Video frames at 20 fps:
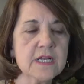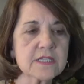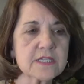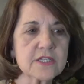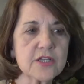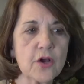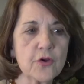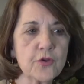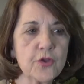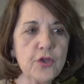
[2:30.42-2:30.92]

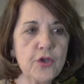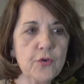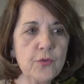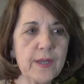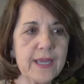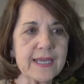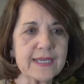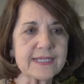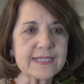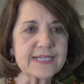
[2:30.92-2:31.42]
So you
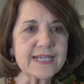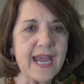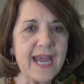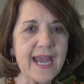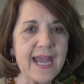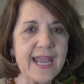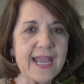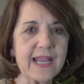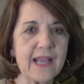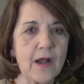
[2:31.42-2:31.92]
can
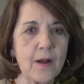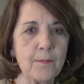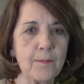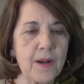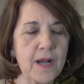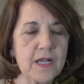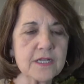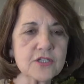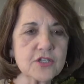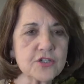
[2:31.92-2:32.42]
take a
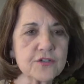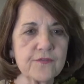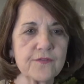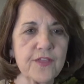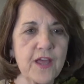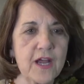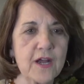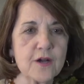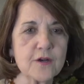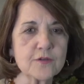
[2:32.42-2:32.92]
bunch of
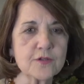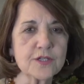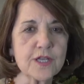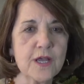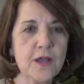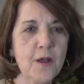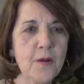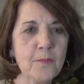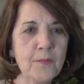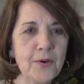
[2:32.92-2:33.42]
those,
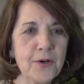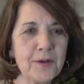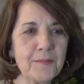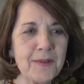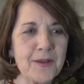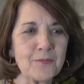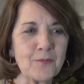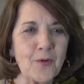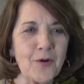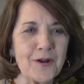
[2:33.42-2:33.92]
put them
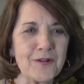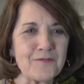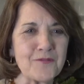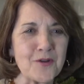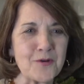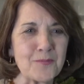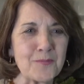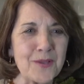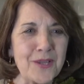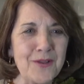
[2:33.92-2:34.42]
in one of
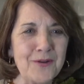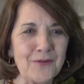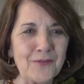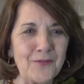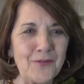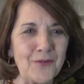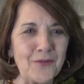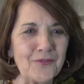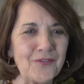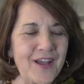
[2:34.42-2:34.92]
your
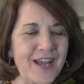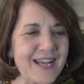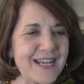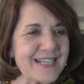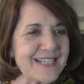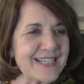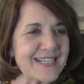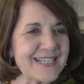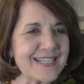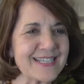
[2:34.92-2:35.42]
beautiful
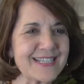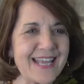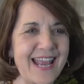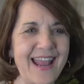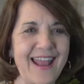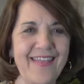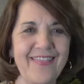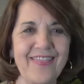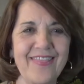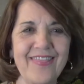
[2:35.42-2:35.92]
vases,
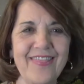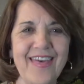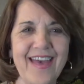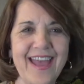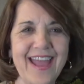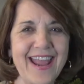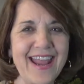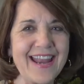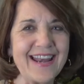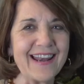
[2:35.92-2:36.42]
and
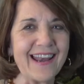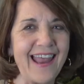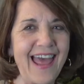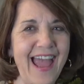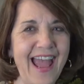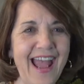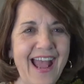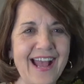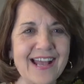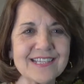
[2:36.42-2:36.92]
they
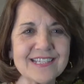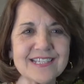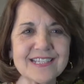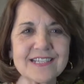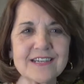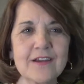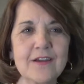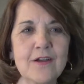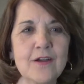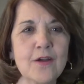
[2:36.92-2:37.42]
last
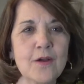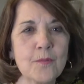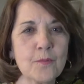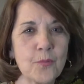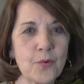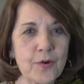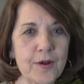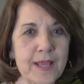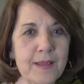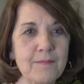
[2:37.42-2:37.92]

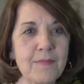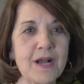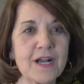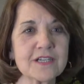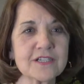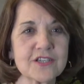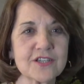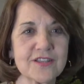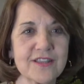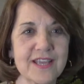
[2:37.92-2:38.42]
pretty
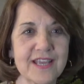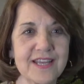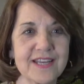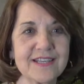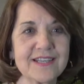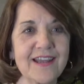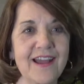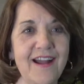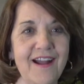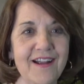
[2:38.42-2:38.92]
much the
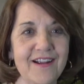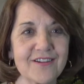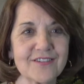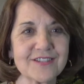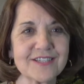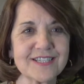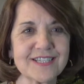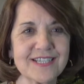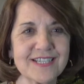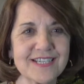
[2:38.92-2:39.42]
entire
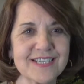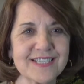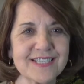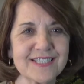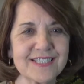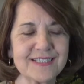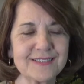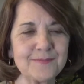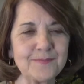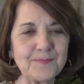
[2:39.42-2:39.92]

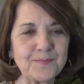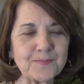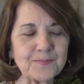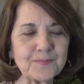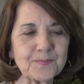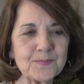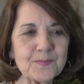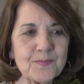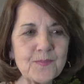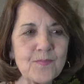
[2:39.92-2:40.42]
season.
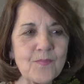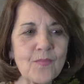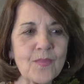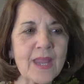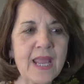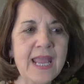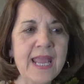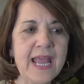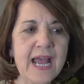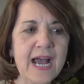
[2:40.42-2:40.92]

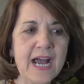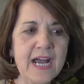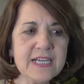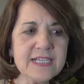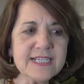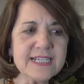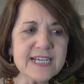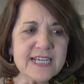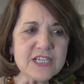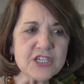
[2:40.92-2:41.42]

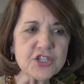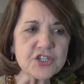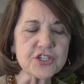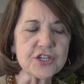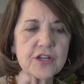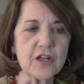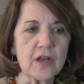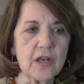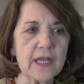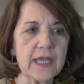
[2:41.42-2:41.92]

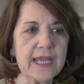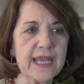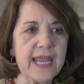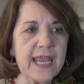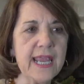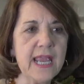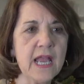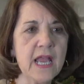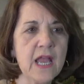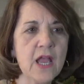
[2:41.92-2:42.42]
Additionally,
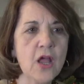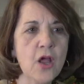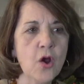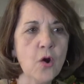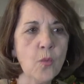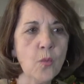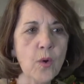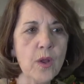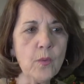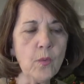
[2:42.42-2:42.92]

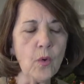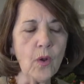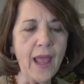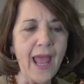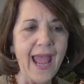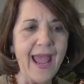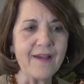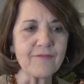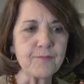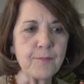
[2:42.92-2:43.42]
we will have